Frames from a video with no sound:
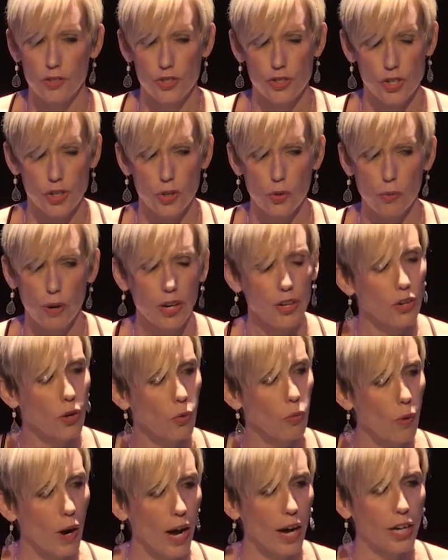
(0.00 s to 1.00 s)
Do you want to know
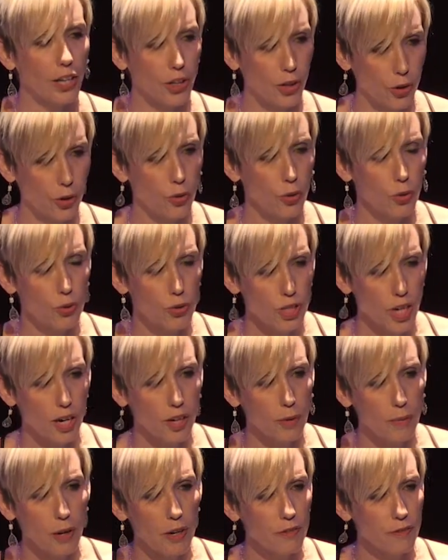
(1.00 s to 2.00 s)
why you
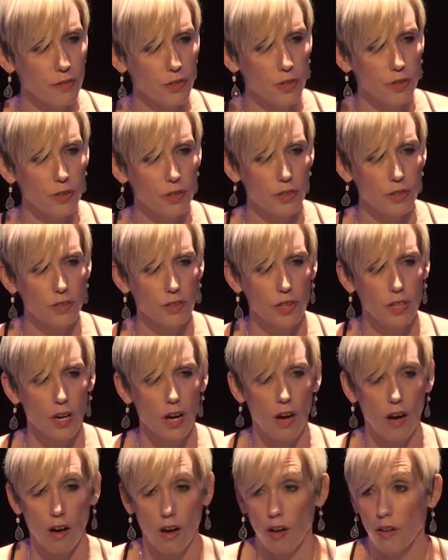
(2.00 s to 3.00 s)
talk about food
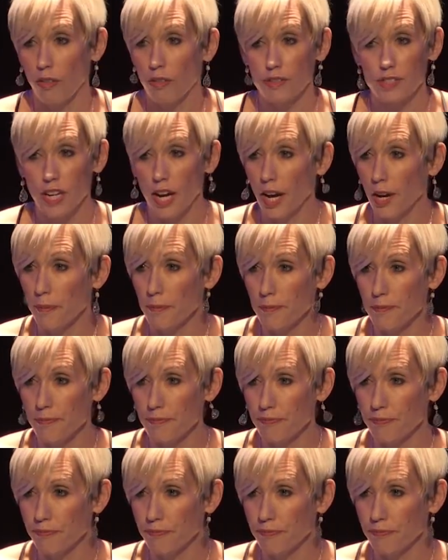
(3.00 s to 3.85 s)
all the time?